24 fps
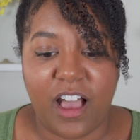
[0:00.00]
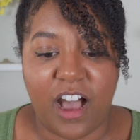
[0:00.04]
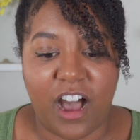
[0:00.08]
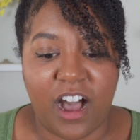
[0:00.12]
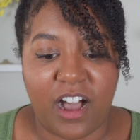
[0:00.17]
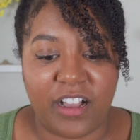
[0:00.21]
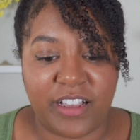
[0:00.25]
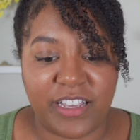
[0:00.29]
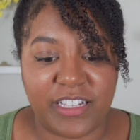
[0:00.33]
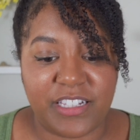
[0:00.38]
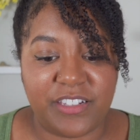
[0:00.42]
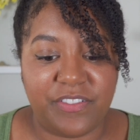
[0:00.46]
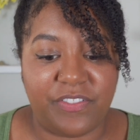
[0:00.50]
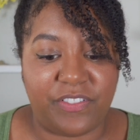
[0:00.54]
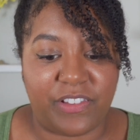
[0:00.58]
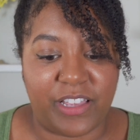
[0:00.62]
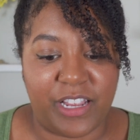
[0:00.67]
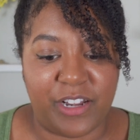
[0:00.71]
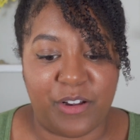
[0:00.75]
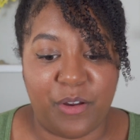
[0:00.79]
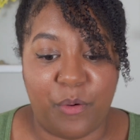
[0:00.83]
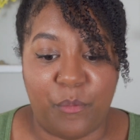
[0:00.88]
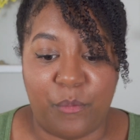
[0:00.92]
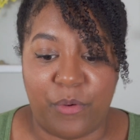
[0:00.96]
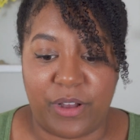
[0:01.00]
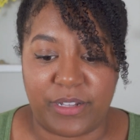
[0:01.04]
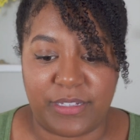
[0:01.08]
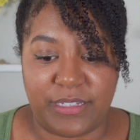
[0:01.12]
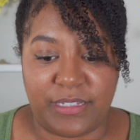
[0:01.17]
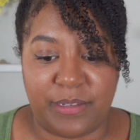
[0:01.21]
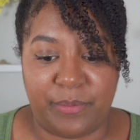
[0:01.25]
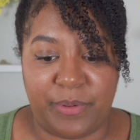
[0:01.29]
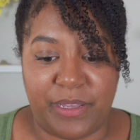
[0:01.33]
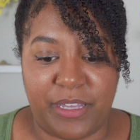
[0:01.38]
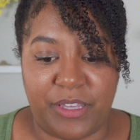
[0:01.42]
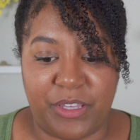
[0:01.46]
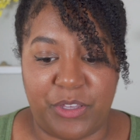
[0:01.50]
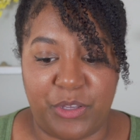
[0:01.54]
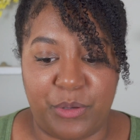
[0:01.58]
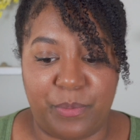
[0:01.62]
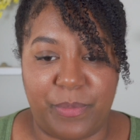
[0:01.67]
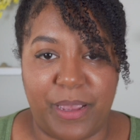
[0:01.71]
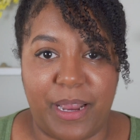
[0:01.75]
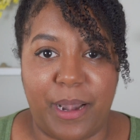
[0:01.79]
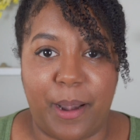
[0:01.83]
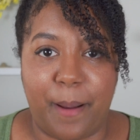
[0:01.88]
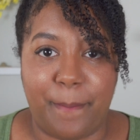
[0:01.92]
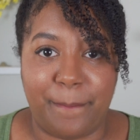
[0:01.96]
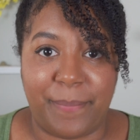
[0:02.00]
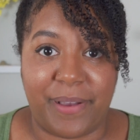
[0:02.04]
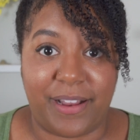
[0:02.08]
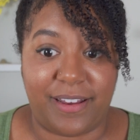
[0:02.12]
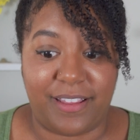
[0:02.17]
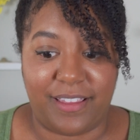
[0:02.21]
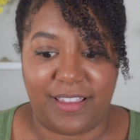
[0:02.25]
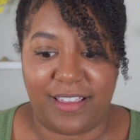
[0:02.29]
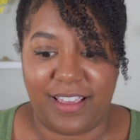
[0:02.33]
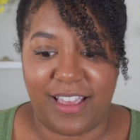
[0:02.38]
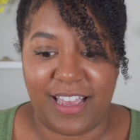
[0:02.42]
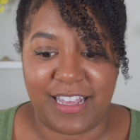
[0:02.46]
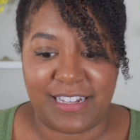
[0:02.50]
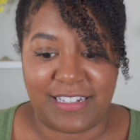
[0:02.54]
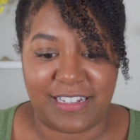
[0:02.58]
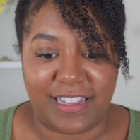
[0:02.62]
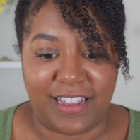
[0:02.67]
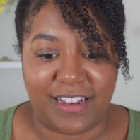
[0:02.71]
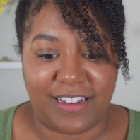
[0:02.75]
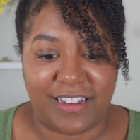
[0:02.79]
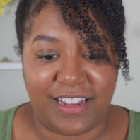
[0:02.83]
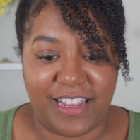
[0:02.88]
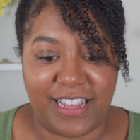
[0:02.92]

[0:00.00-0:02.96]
August Flynn wants to be human, but he isn't.